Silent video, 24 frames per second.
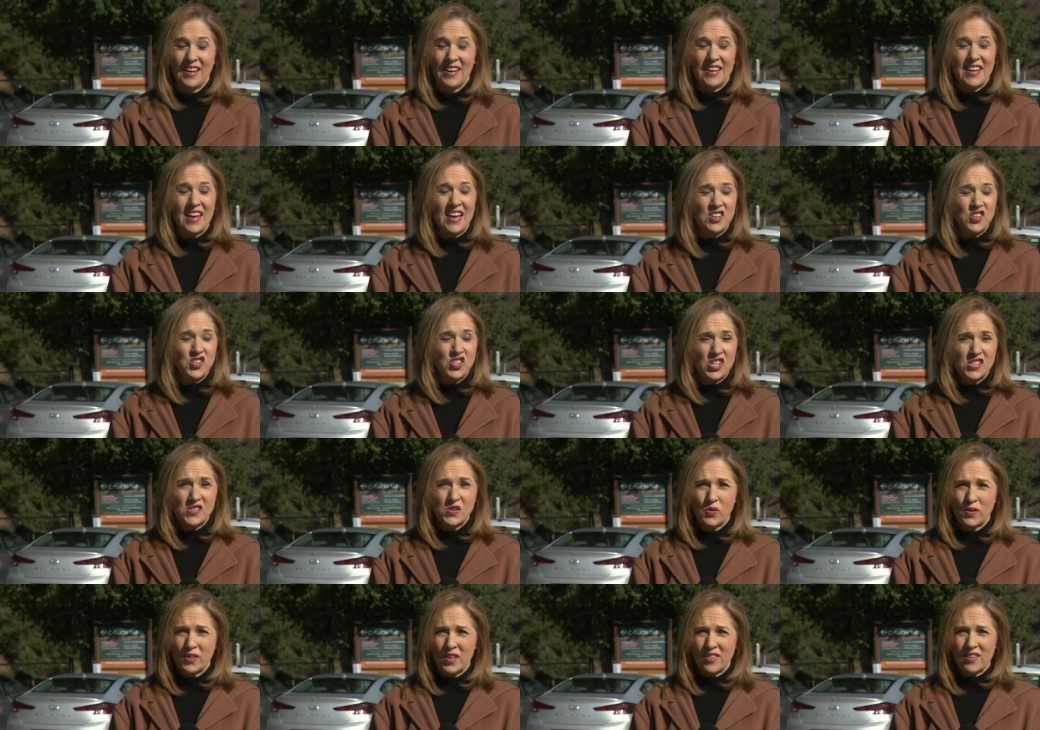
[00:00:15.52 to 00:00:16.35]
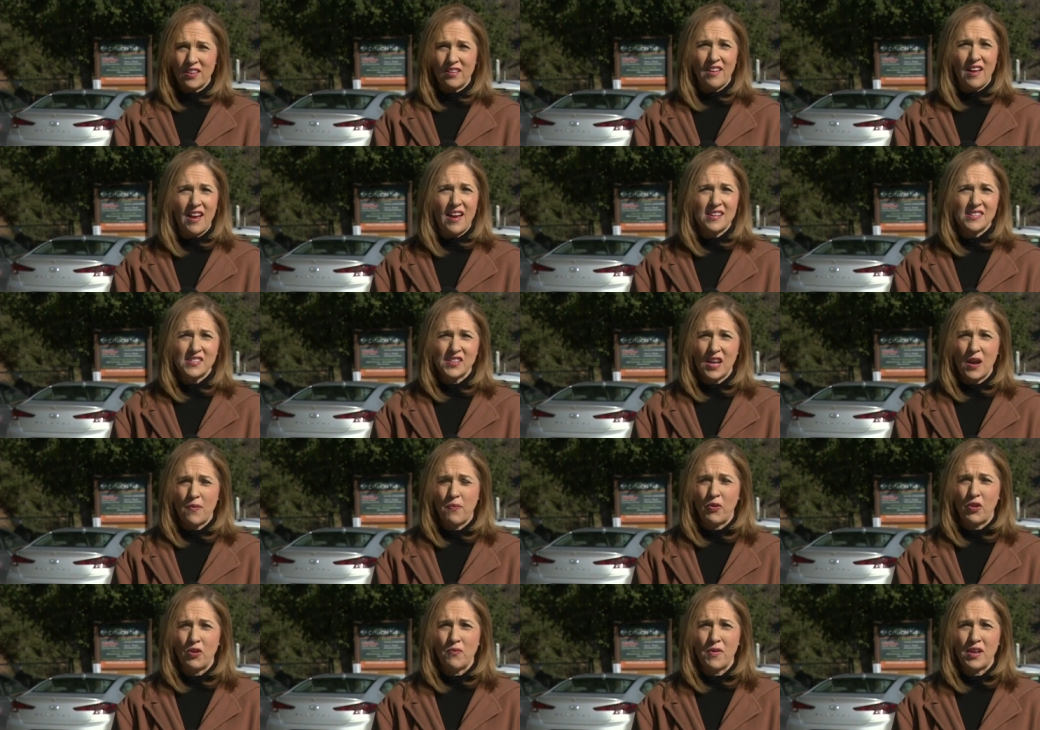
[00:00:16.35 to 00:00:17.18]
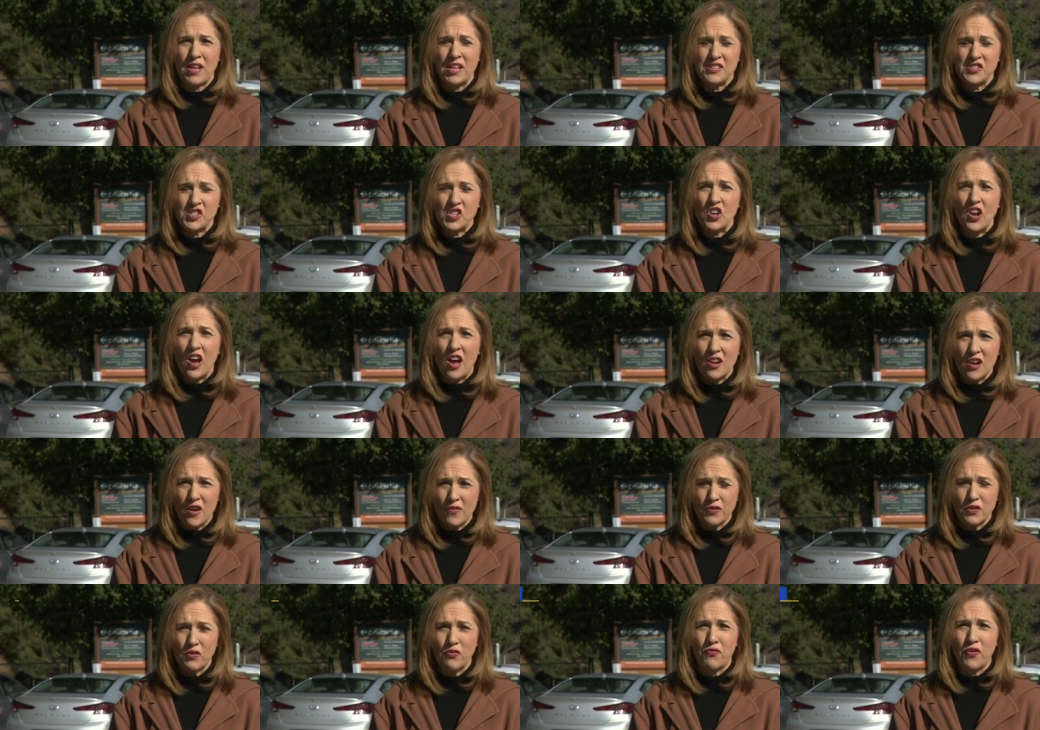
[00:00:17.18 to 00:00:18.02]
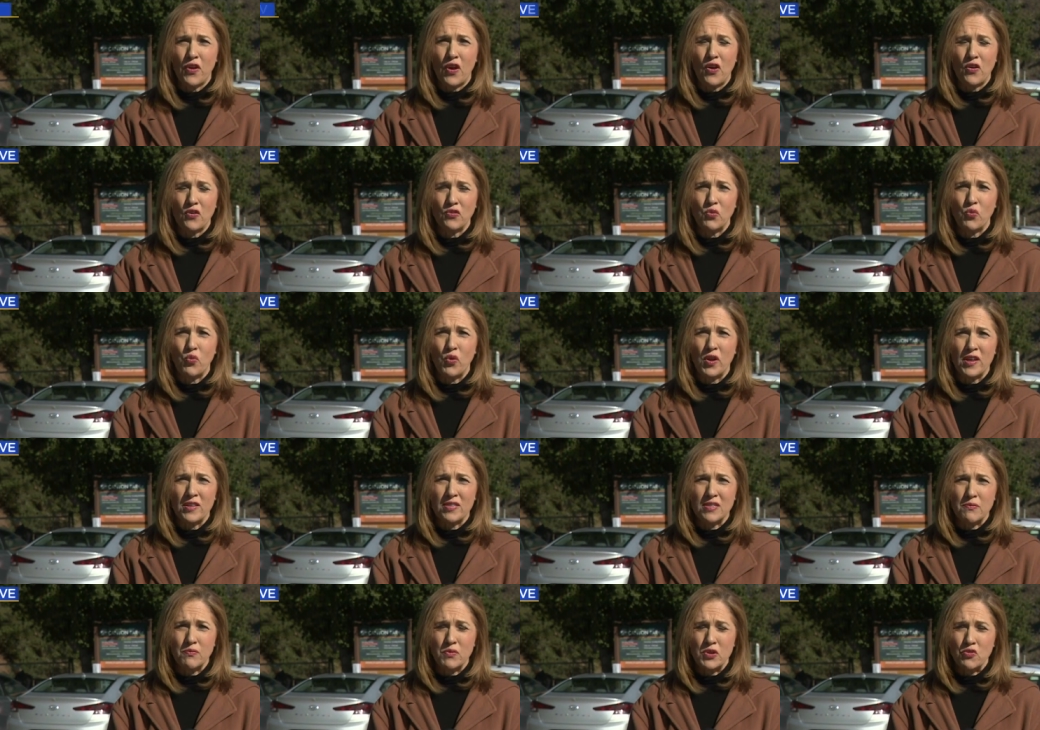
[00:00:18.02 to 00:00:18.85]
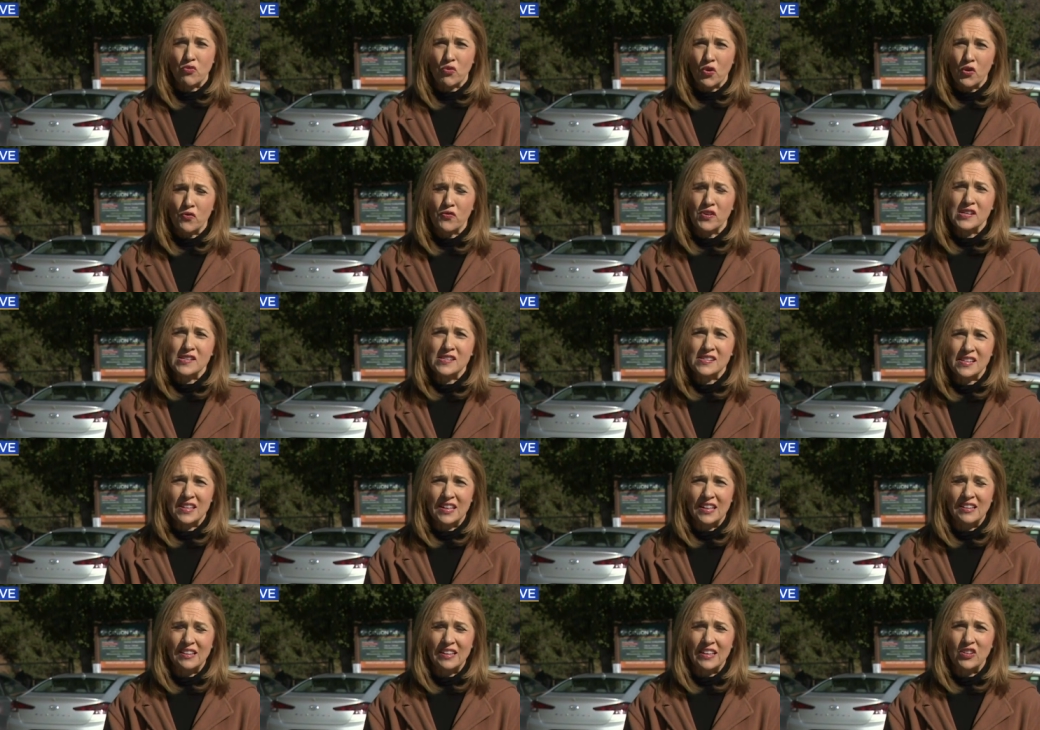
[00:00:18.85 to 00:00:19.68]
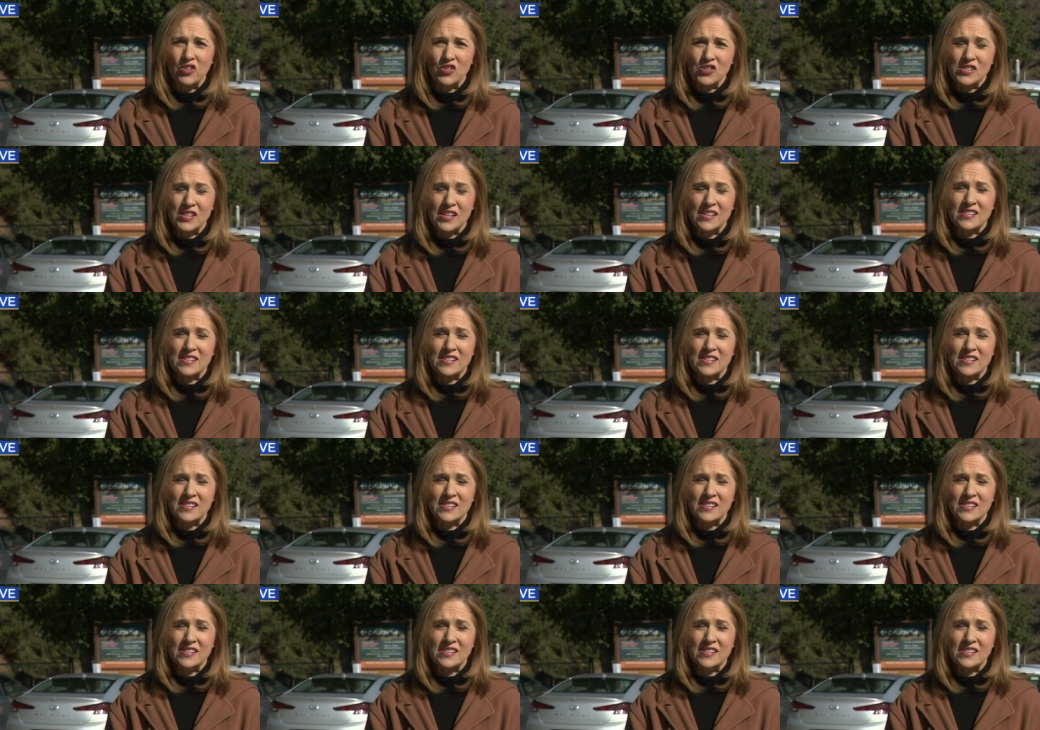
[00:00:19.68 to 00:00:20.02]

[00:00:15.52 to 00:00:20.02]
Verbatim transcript: Yeah, just within the last couple of minutes, got off the phone with Monrovia city leaders.